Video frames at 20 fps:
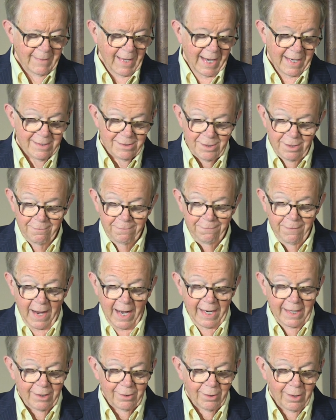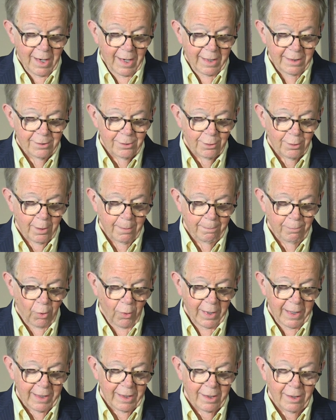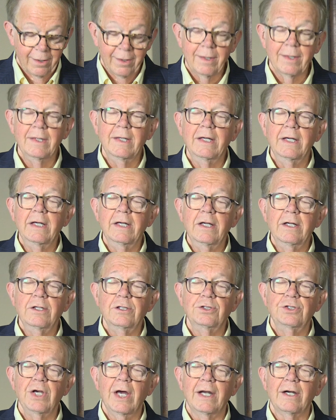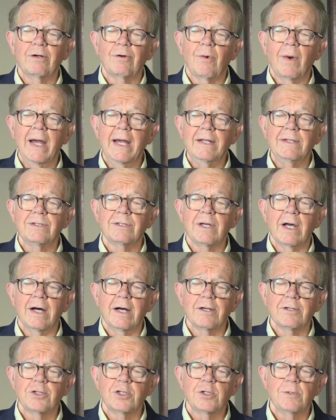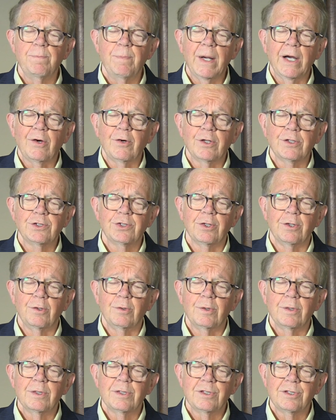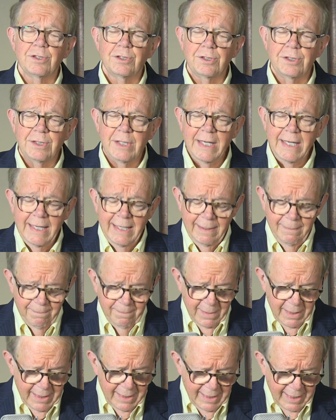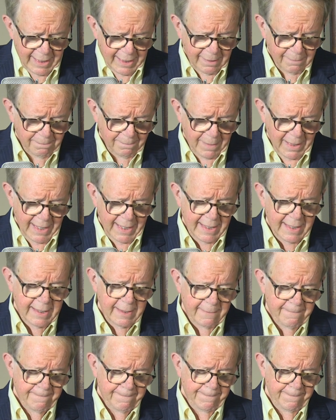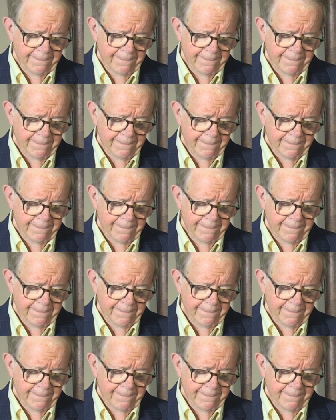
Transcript: as a fire under a boiler, generates a spiritual steam in me.